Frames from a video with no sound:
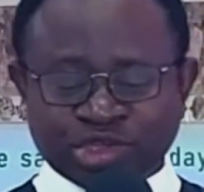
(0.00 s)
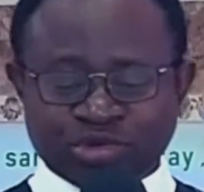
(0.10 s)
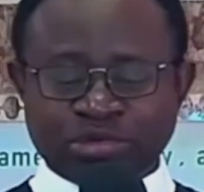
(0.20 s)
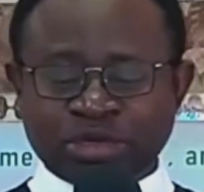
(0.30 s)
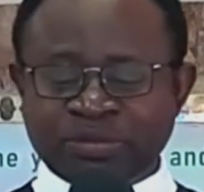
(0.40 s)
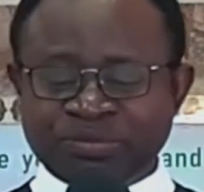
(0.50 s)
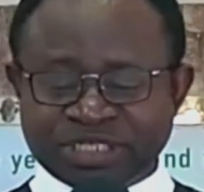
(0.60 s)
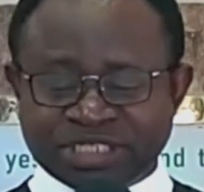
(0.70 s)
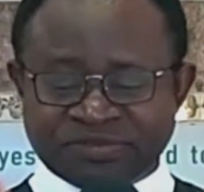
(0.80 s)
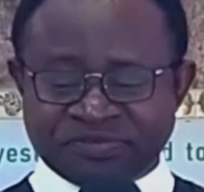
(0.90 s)
You will
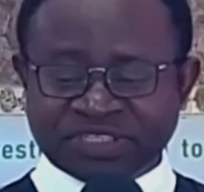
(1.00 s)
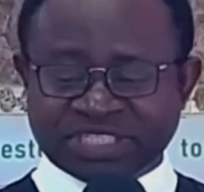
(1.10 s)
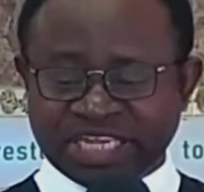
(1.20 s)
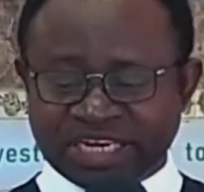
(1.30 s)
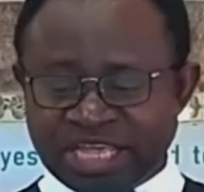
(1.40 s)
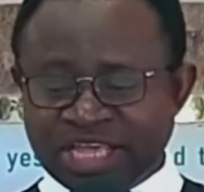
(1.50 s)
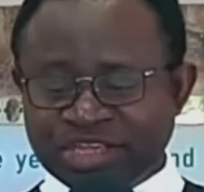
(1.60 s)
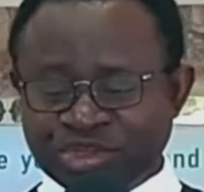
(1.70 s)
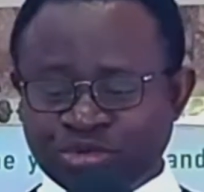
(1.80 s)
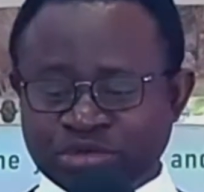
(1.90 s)
not be defeated.
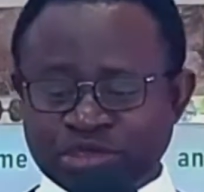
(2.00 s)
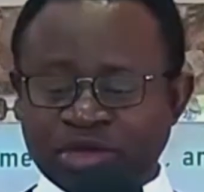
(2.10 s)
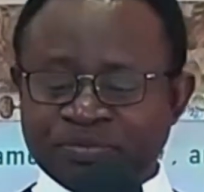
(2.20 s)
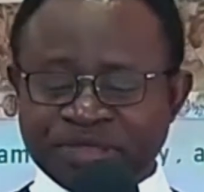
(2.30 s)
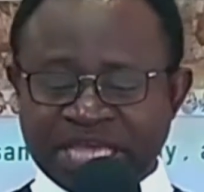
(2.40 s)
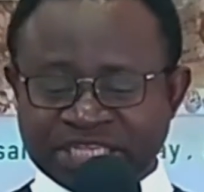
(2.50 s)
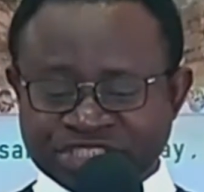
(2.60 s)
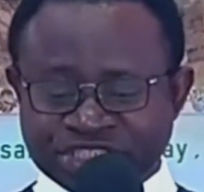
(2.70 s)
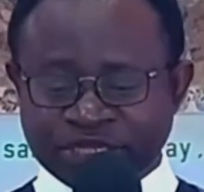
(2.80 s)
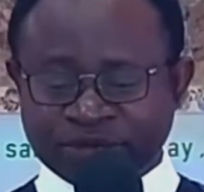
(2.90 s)
You will not be
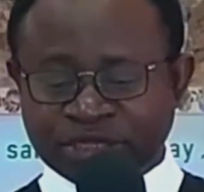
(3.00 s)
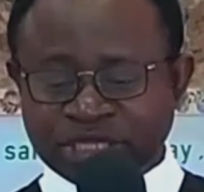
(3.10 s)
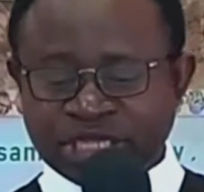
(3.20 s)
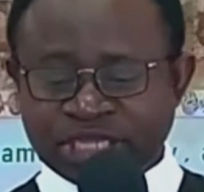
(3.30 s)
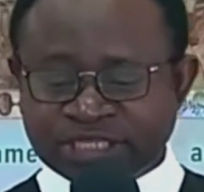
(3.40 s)
ashamed.